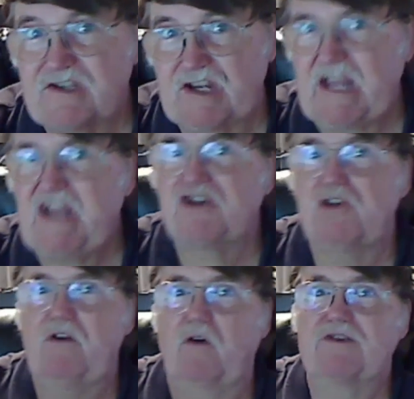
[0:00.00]
to each
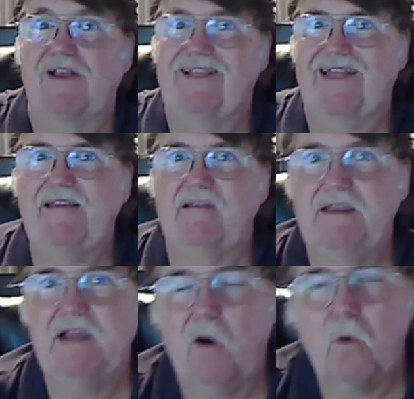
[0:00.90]
of those
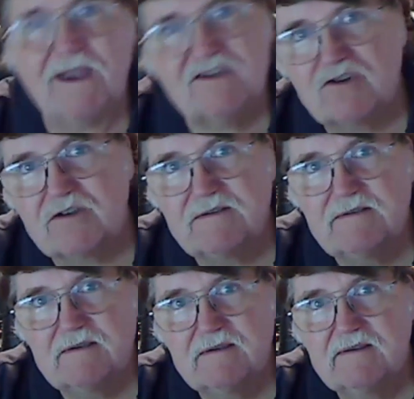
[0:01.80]
likely
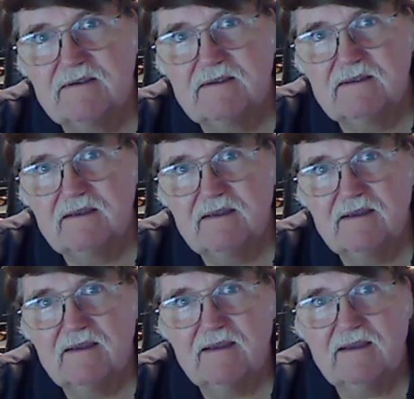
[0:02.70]
questions.
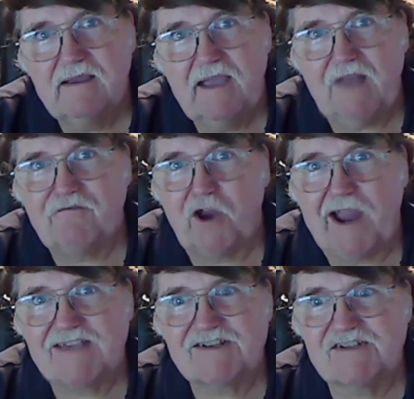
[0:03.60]
And if you're
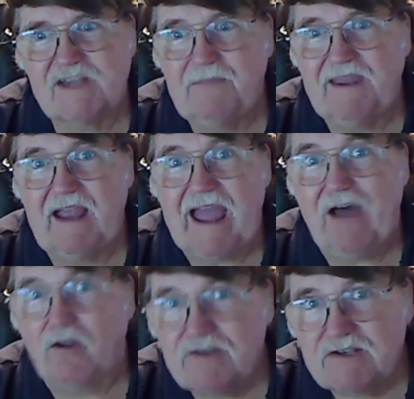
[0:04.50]
asked something
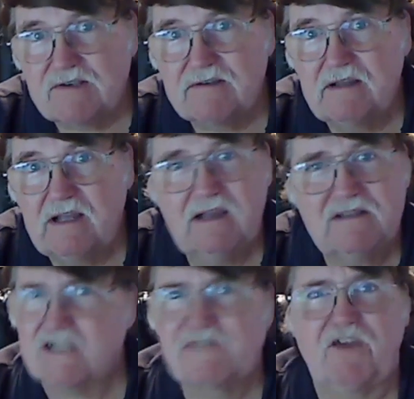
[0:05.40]
else,
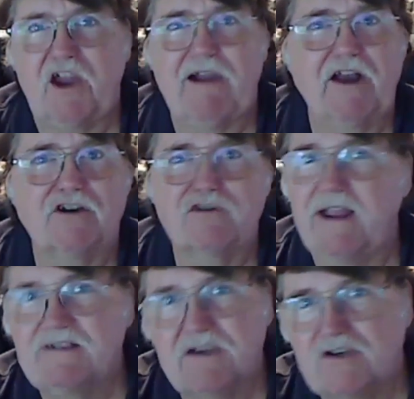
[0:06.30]
just figure out a
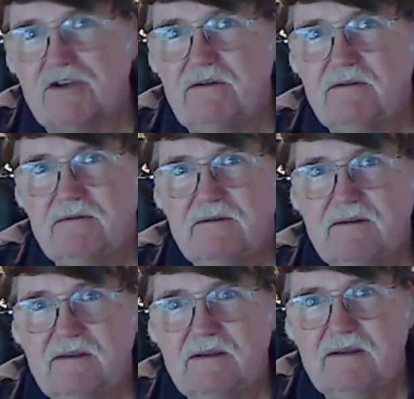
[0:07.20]
transition.
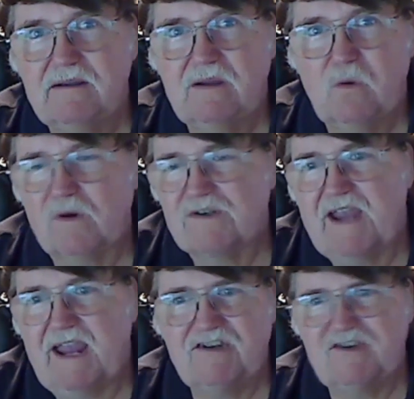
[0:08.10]
Worst
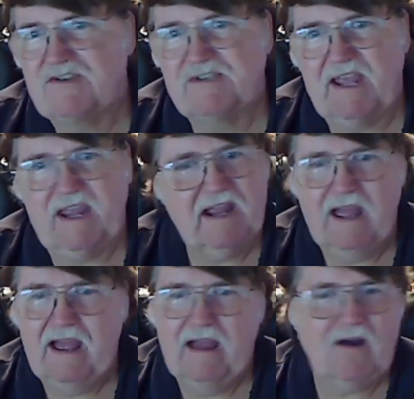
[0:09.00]
case, just say,
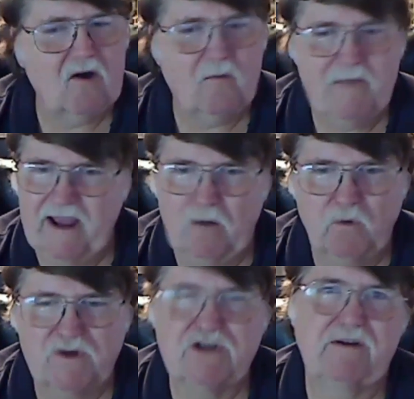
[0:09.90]
oh man, I
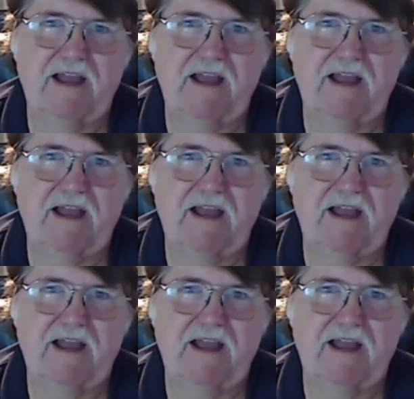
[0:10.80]
wish you had